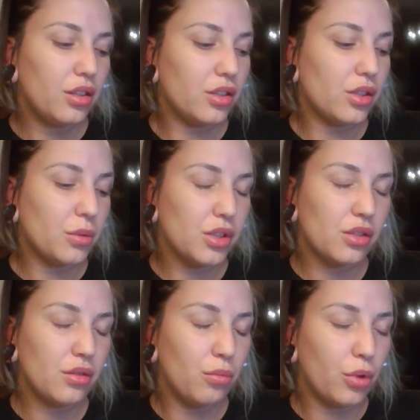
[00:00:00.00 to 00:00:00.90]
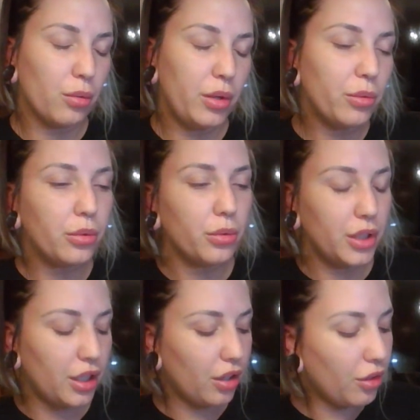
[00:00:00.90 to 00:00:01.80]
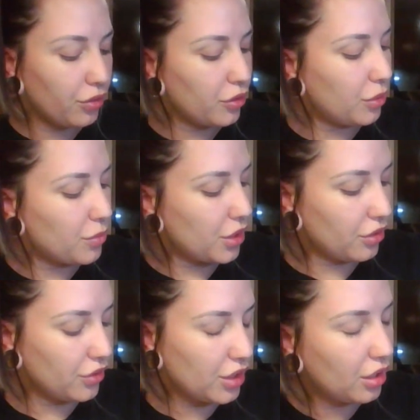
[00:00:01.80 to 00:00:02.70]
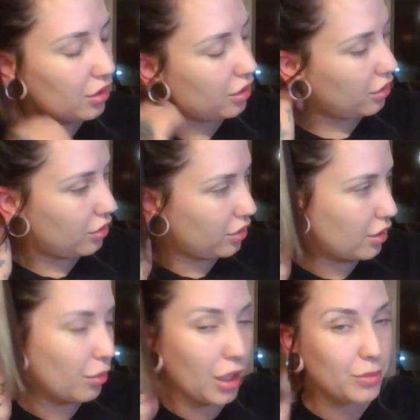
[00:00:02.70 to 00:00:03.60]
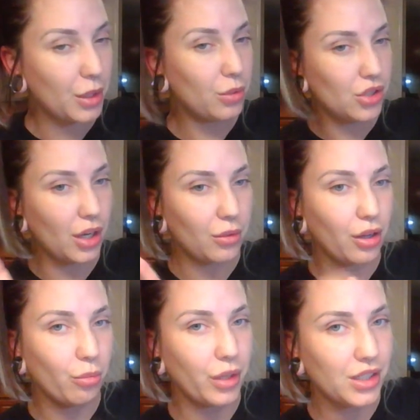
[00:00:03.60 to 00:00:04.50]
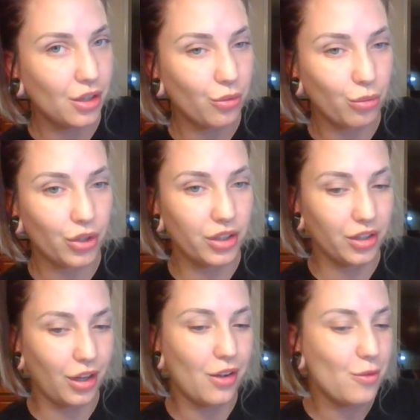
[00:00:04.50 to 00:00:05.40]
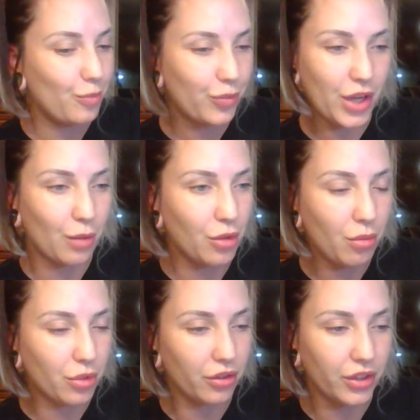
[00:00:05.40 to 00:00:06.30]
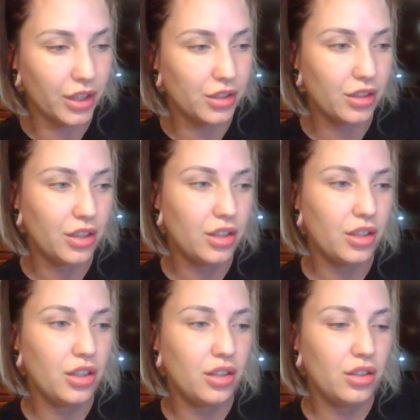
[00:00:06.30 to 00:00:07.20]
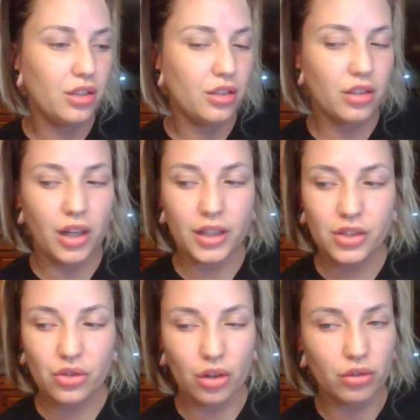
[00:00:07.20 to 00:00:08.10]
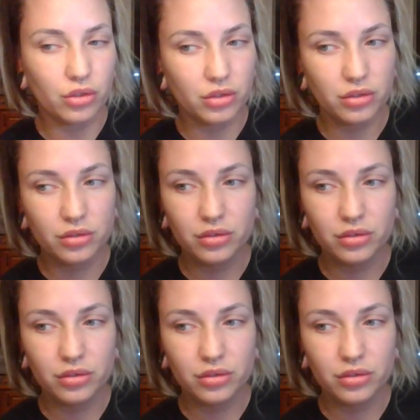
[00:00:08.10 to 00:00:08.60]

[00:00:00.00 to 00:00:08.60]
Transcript: I just wish more people would get help for themselves. Sometimes I wish I would help myself more. I'm not perfect. I struggle.